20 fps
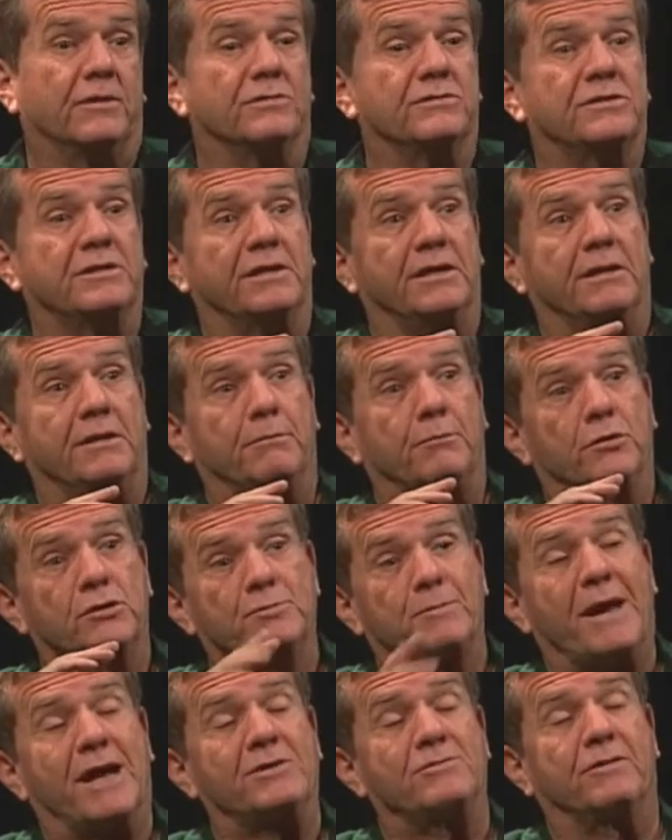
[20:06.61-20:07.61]
there's the
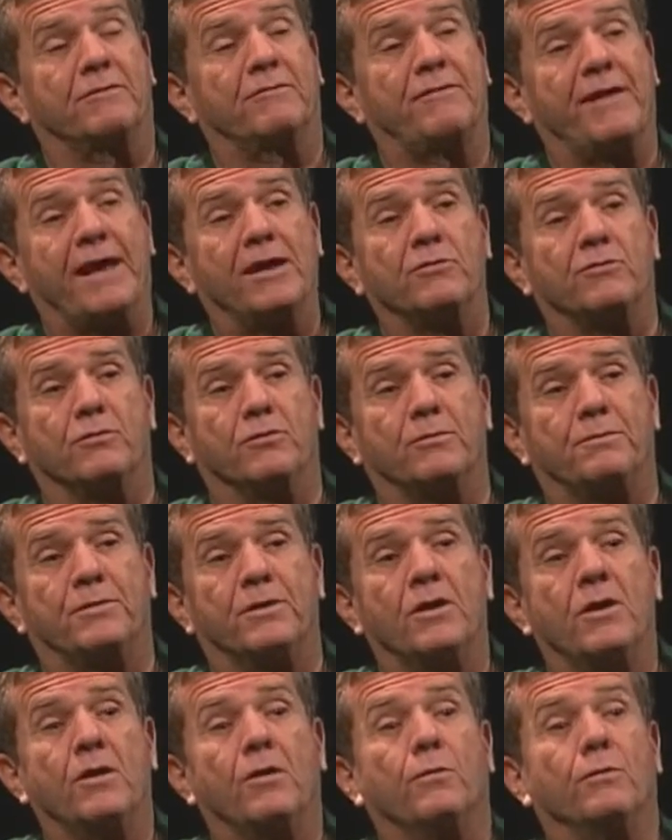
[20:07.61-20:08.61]
Butch Patrick fan
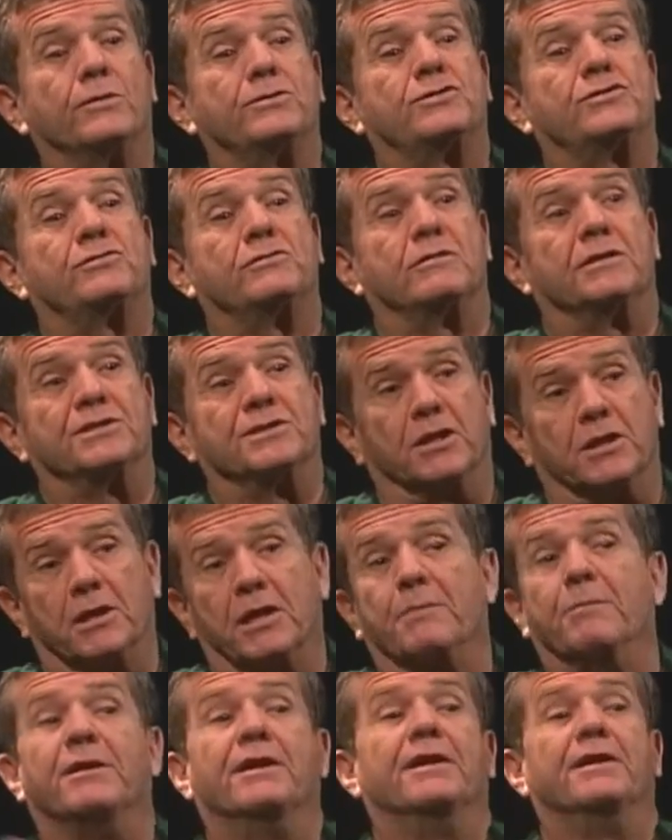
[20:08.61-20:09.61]
group, which is
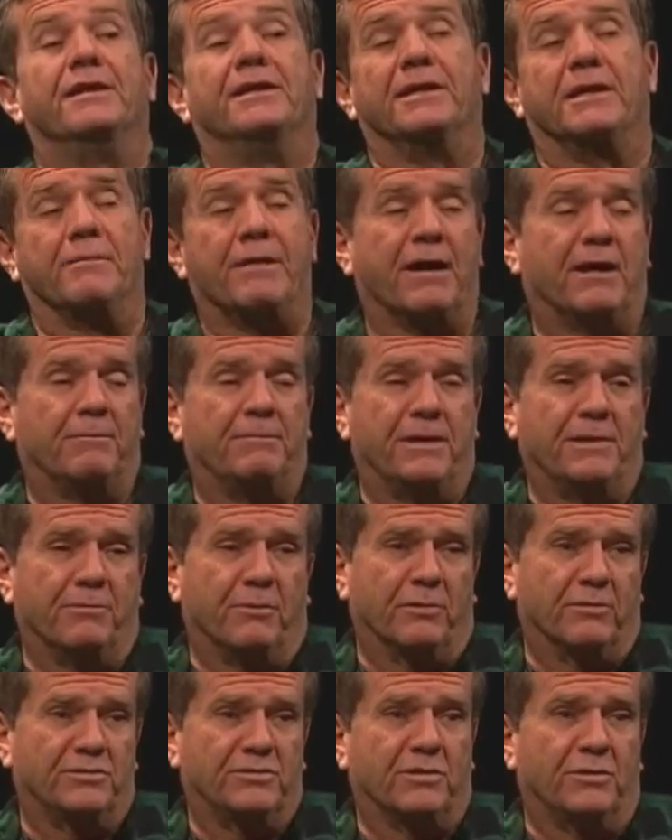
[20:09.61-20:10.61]
unlimited in the amount of
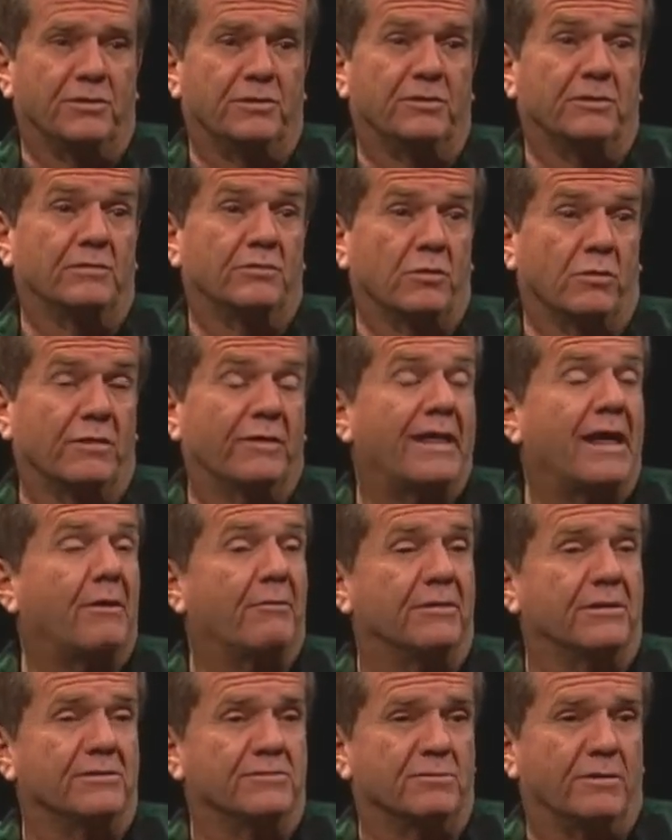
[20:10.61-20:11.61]
people, so you can go to
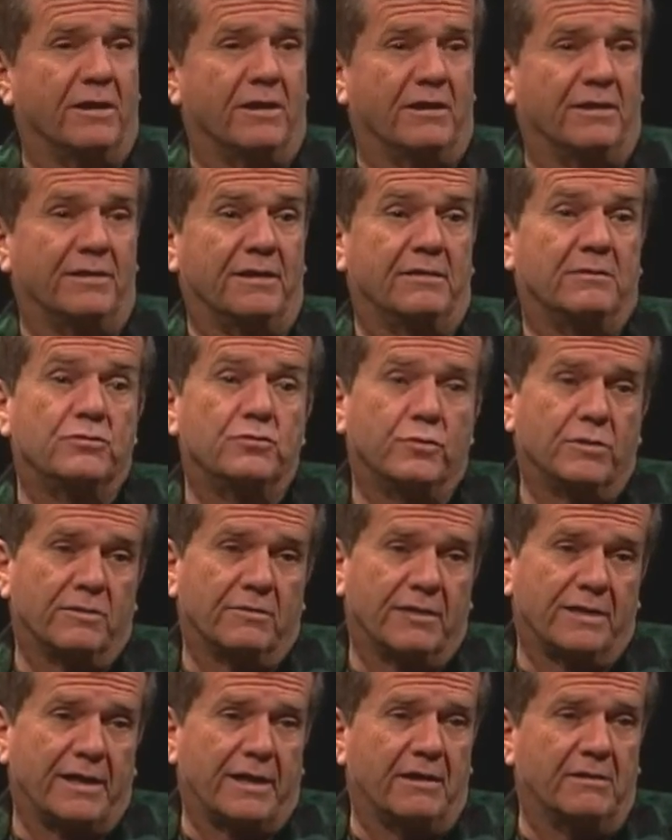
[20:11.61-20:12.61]
that one as well, and then
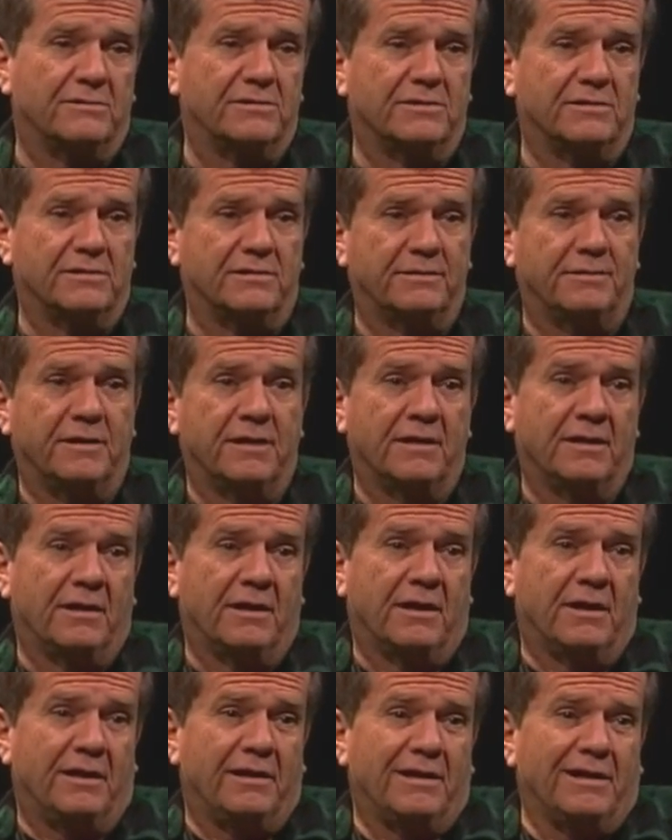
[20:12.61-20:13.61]
Twitter accounts, and
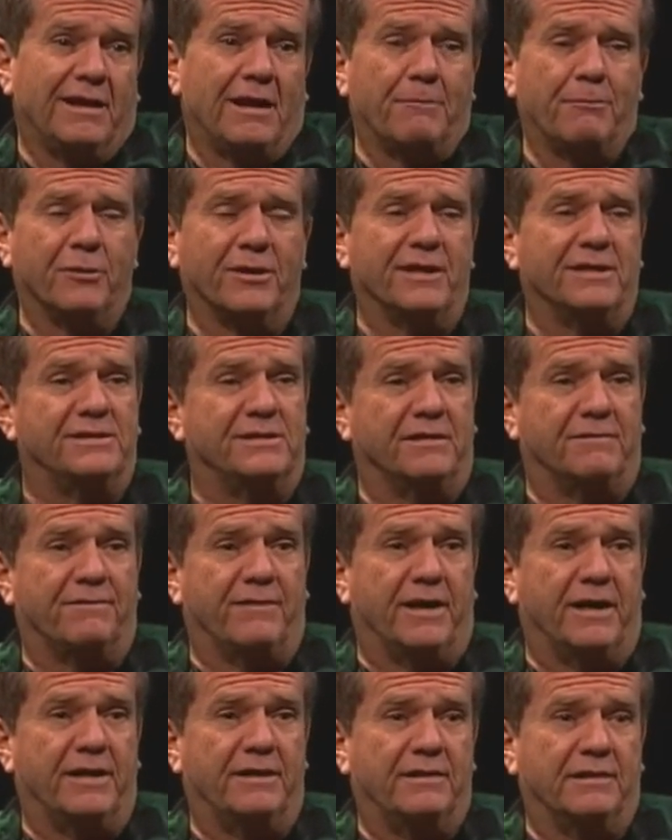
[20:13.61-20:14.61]
you know, I'm pretty easy to
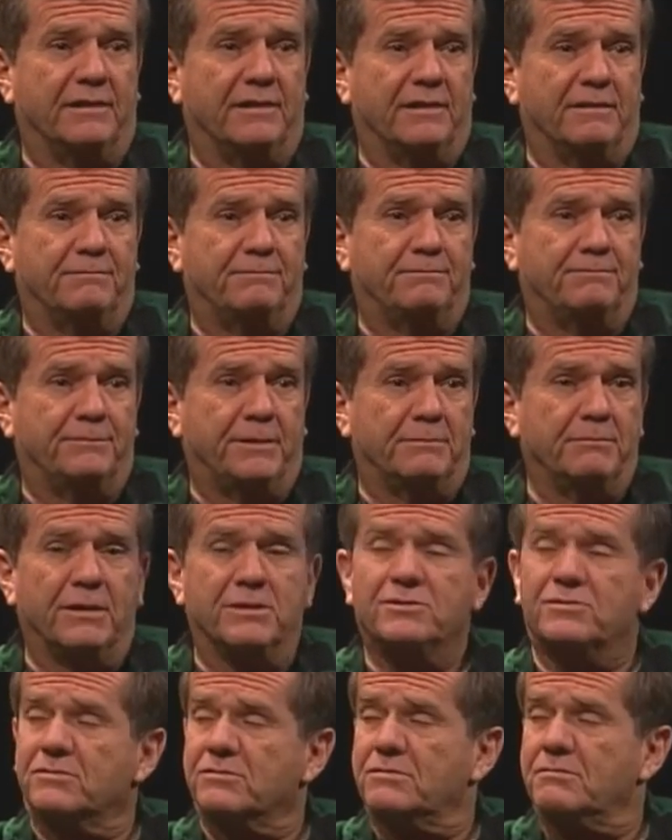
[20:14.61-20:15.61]
find. Uh, but
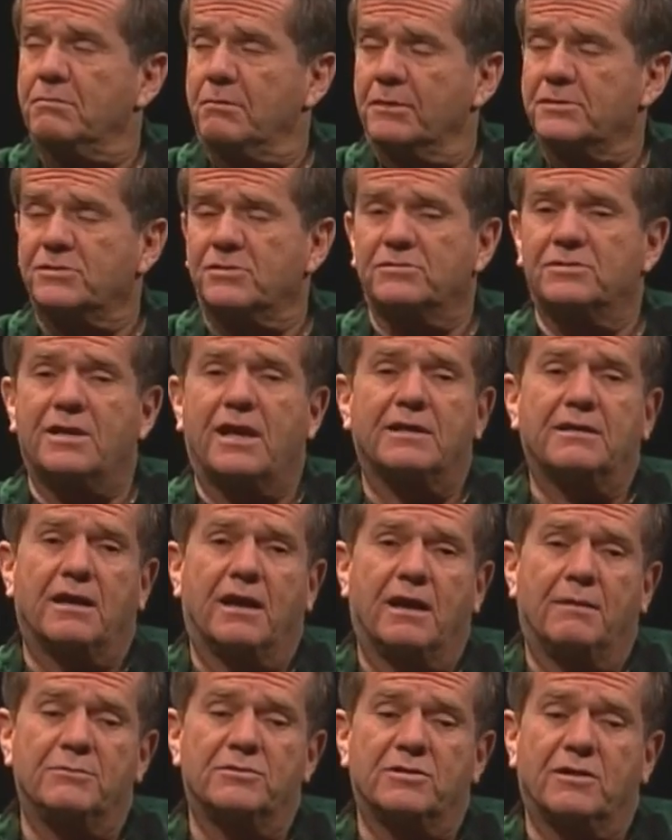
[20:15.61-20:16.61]
Munsters
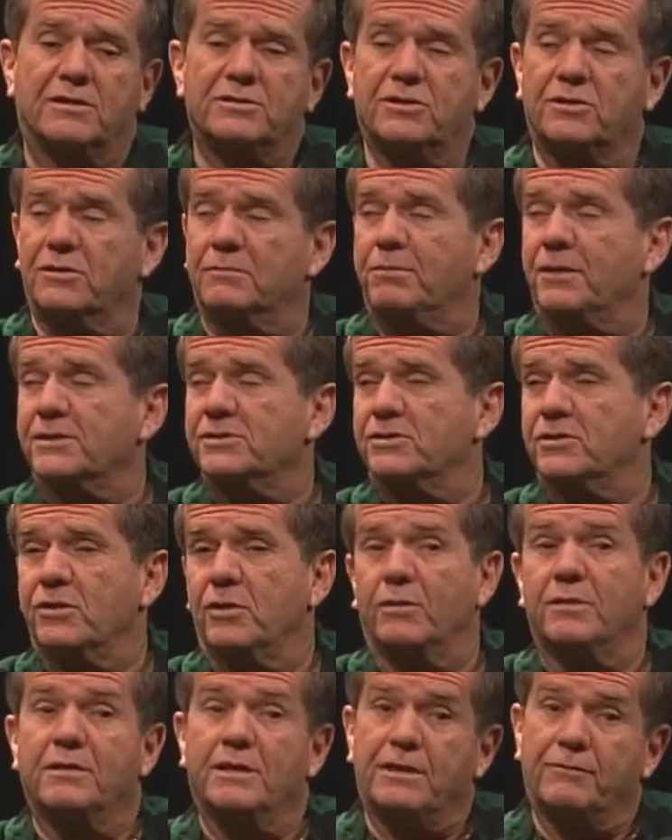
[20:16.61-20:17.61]
Munsters.com is always a good place to
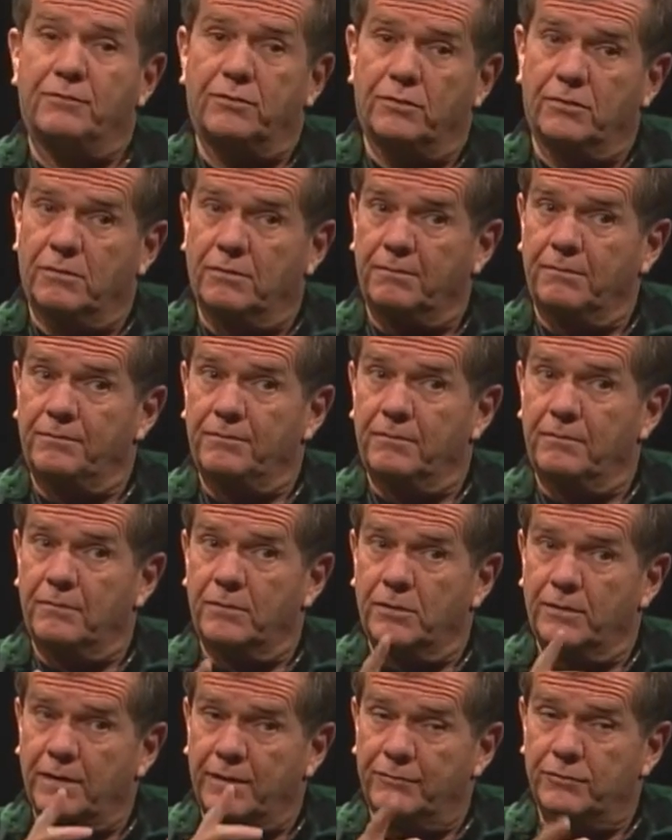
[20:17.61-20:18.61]
go, and leave your
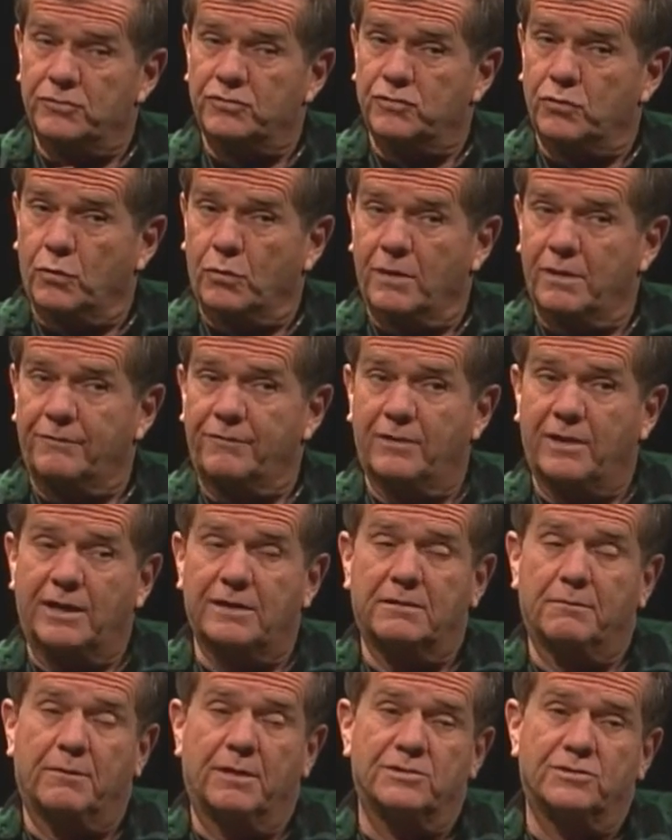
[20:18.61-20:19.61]
you leave your story if you
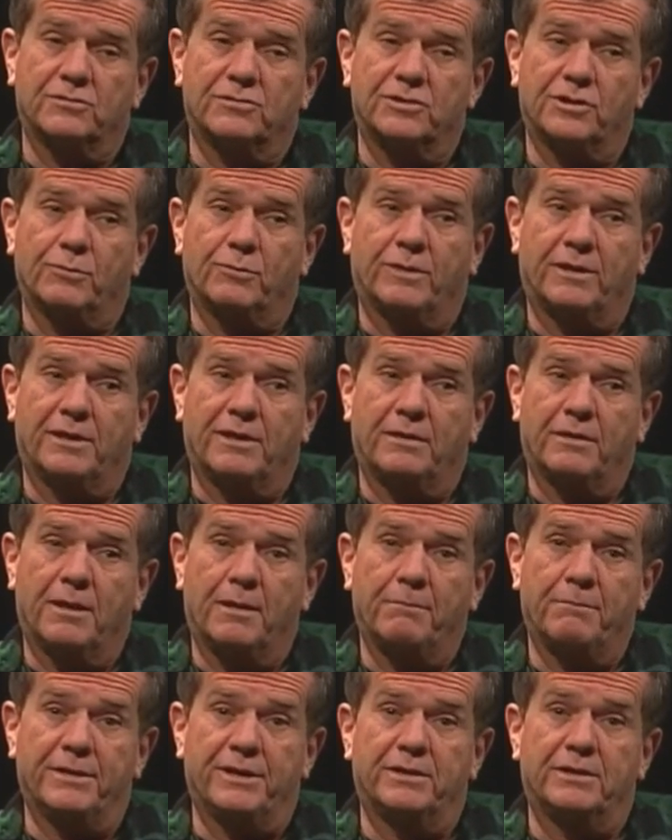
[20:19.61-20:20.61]
like the Munsters and you want to
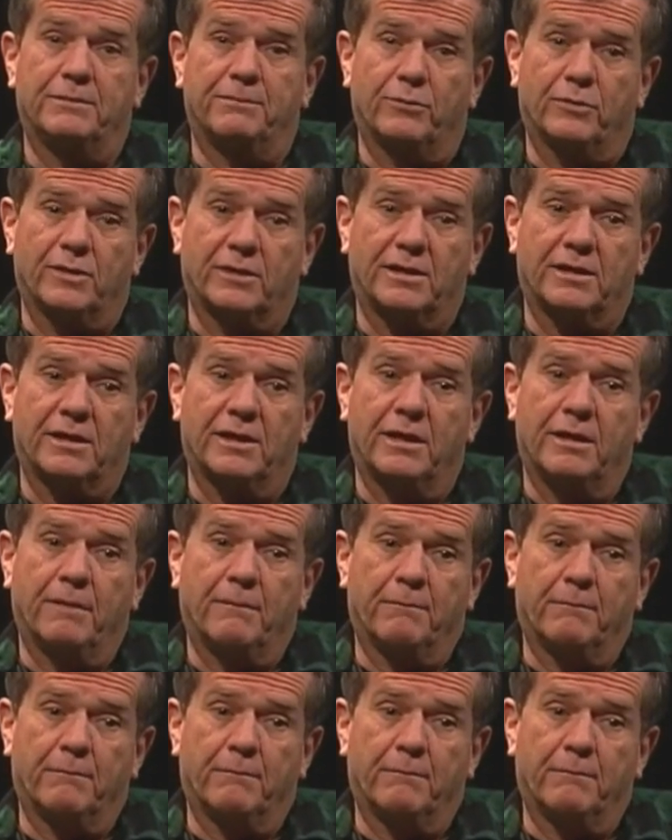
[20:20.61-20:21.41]
be in the book.